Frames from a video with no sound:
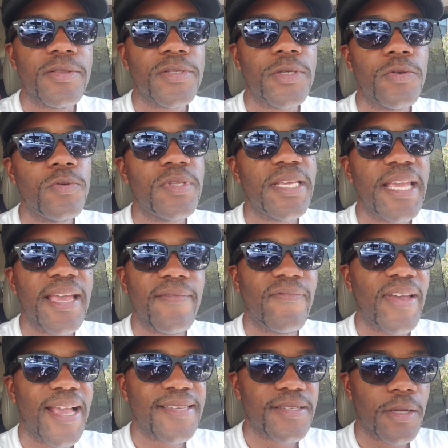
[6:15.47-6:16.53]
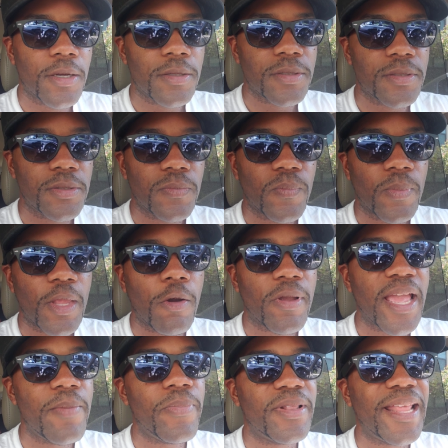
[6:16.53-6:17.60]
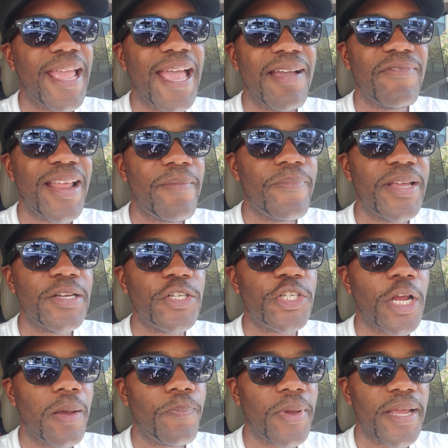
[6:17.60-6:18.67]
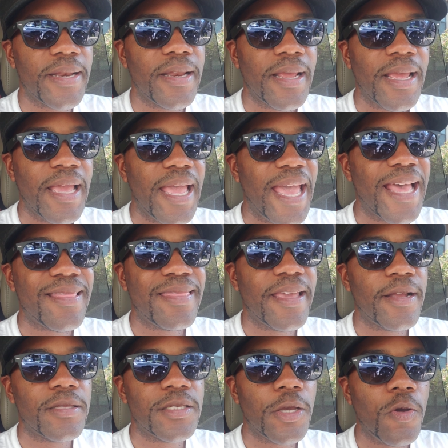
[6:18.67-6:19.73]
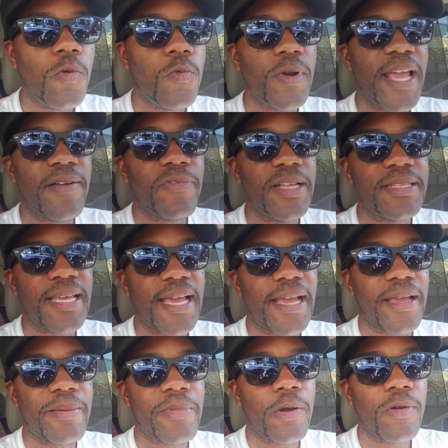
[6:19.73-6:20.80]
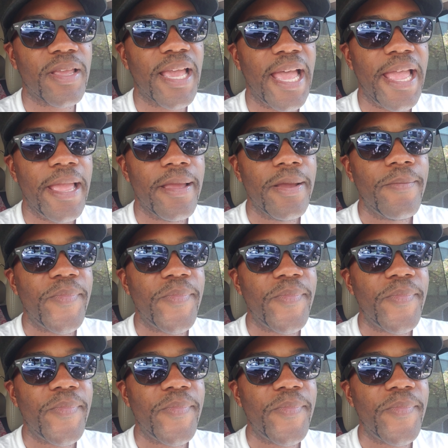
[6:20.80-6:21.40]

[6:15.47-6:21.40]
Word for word: to the investors, okay, but they have not been jumping at their tune every time, okay?